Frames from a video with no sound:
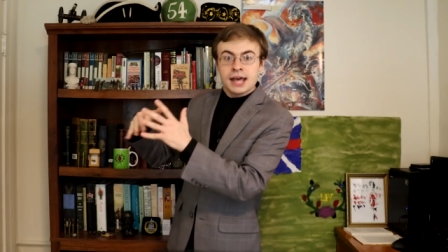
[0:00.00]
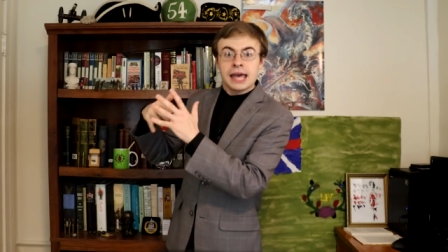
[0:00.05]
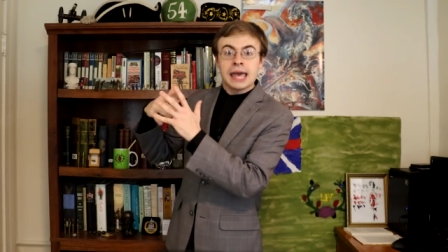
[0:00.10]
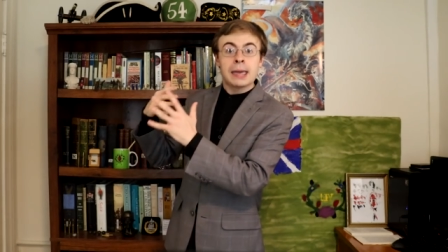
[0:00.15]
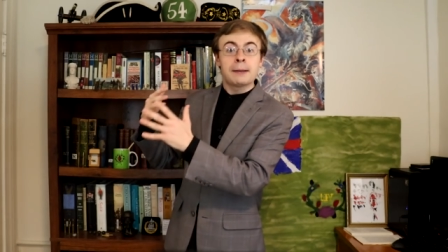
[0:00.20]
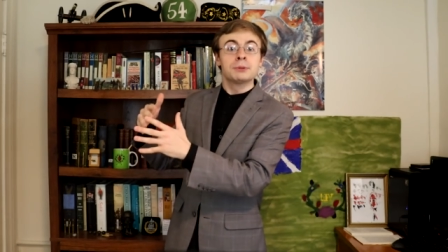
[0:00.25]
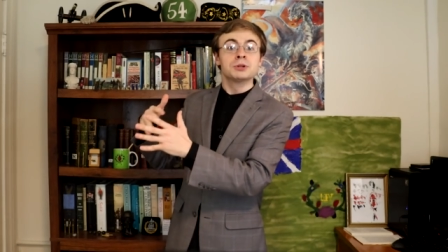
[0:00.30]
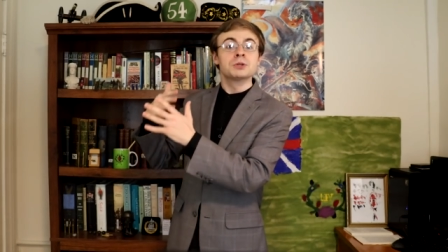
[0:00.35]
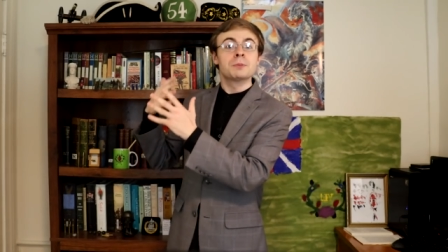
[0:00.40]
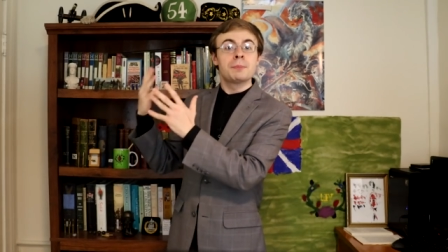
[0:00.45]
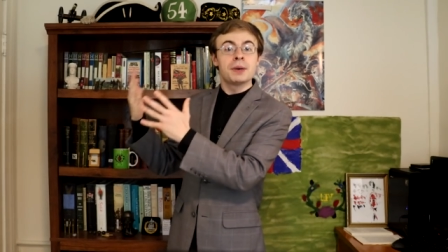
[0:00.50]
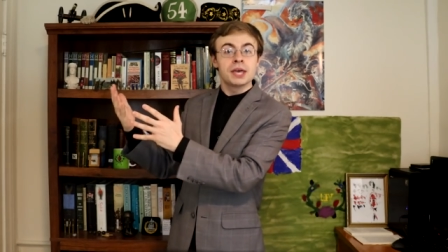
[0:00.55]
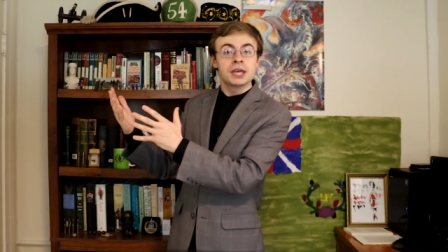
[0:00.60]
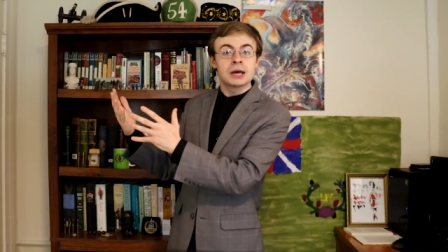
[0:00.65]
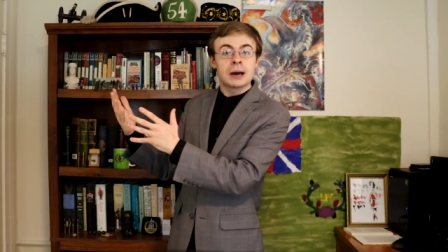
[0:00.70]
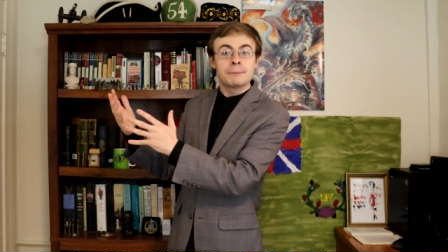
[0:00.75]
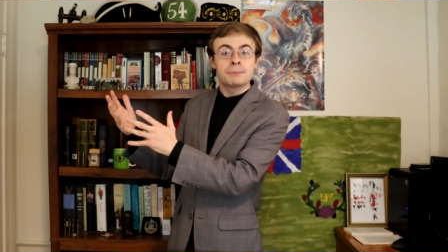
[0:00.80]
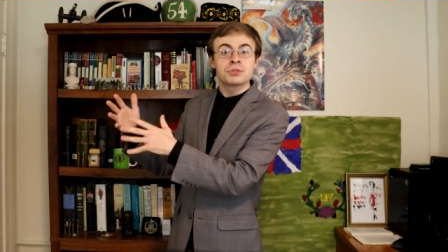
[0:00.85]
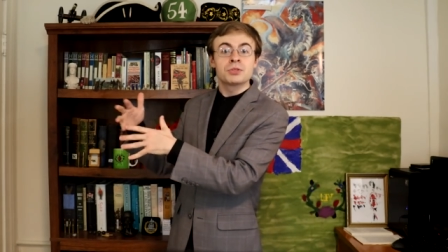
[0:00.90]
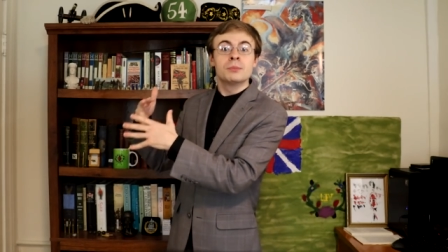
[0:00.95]
able to
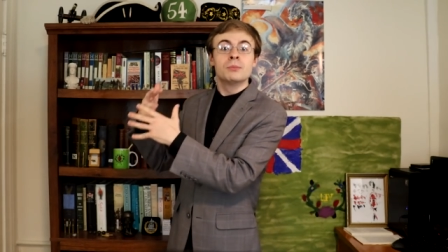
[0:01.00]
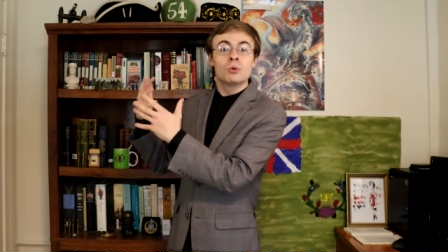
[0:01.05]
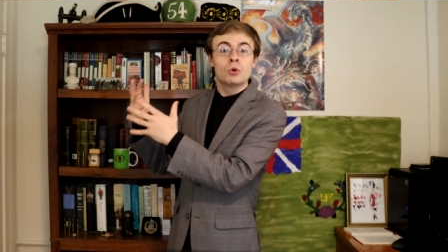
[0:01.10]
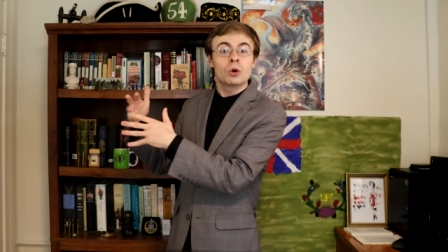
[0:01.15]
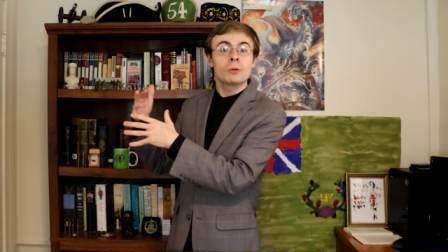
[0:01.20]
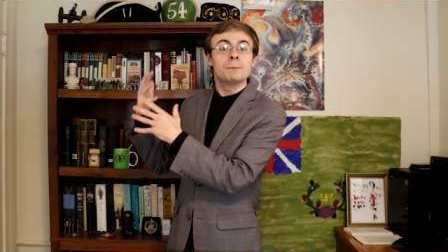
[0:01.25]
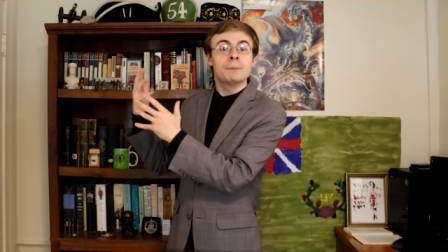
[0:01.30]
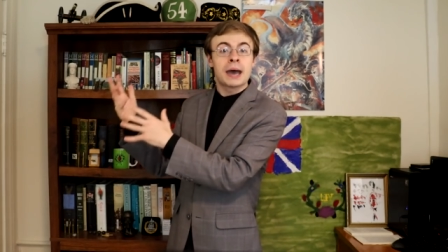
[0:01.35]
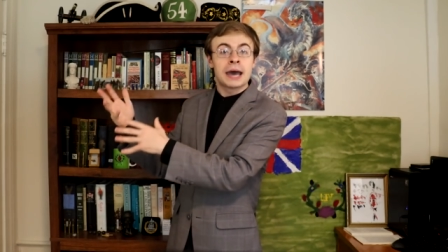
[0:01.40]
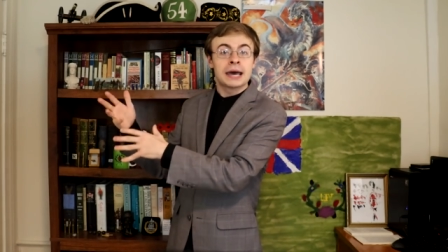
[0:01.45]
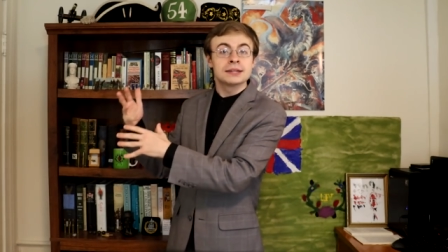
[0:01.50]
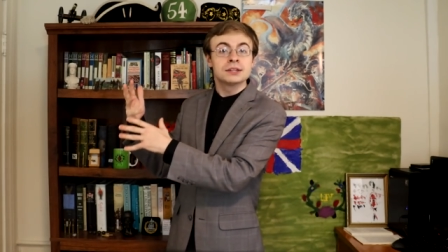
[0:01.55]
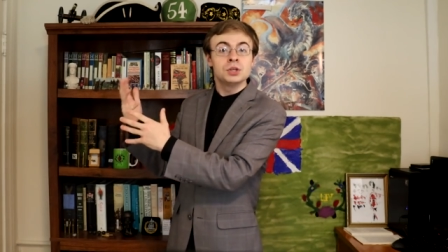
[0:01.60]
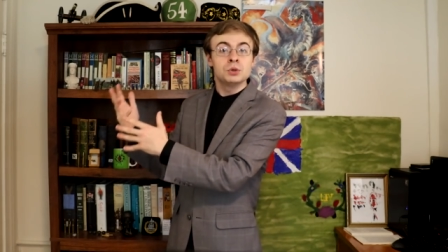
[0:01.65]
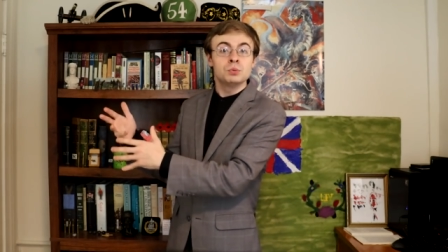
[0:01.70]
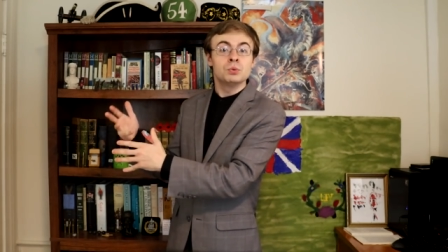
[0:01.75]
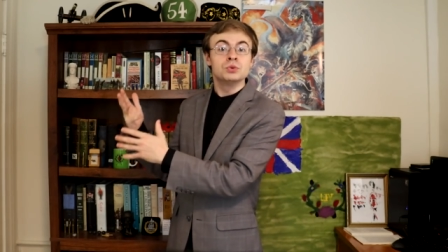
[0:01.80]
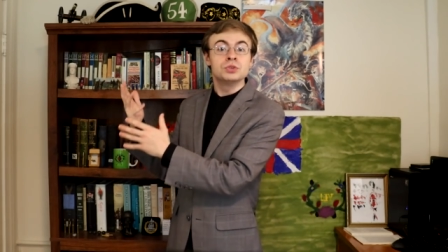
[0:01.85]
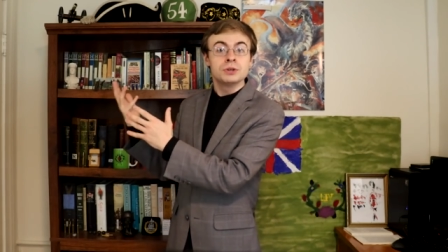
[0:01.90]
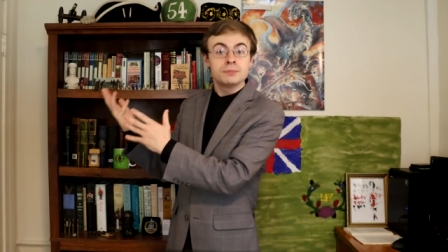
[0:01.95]
pick up the more badly
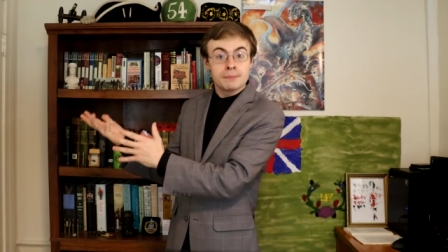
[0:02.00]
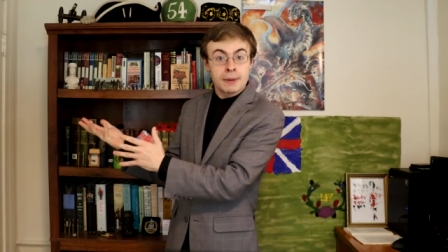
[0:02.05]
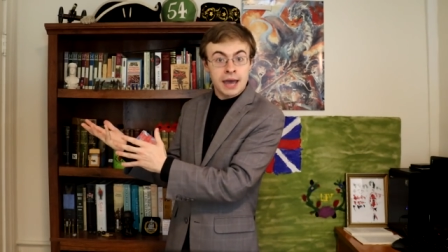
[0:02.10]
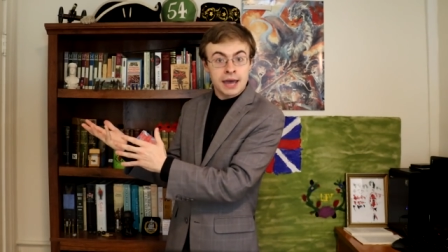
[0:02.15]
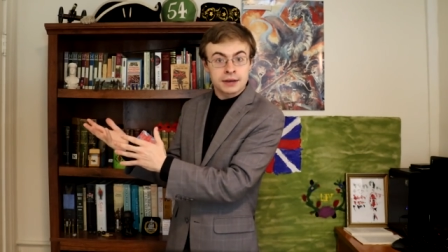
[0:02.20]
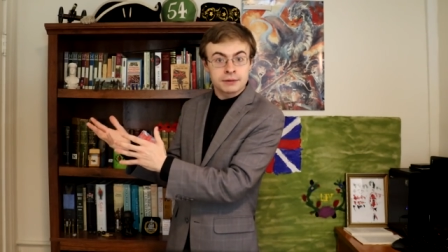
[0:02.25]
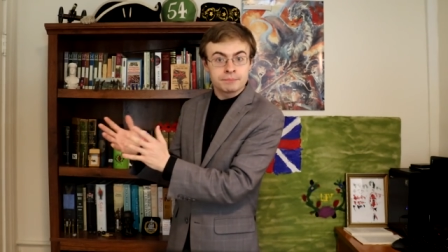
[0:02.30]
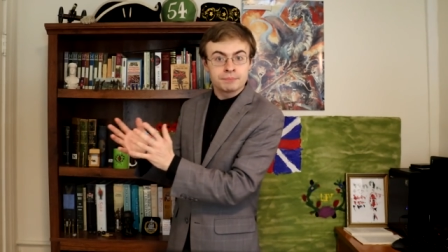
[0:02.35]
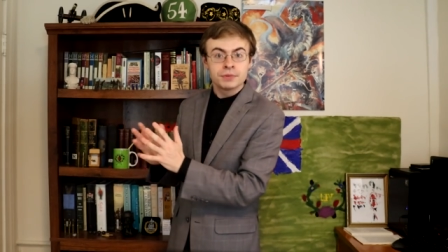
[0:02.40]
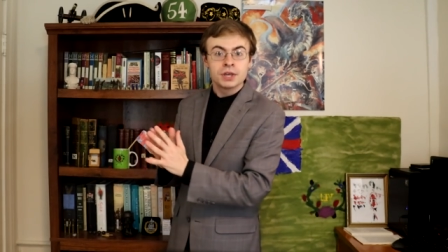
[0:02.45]
wounded men.